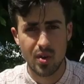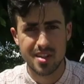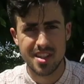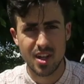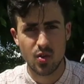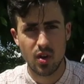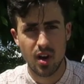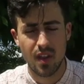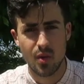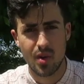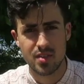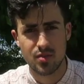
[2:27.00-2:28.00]
What's that quote on
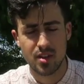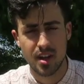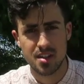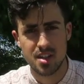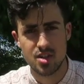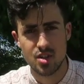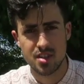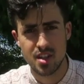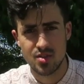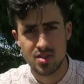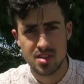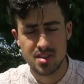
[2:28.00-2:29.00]
the West 49 t-shirts they
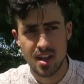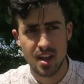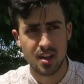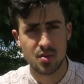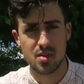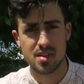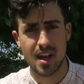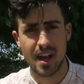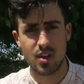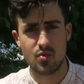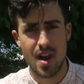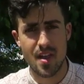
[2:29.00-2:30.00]
used to sell? It was,
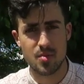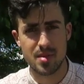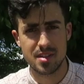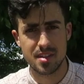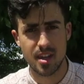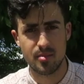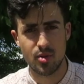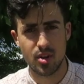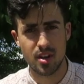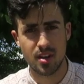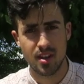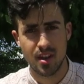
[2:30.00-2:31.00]
"I'd rather be
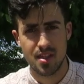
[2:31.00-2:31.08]
skateboarding."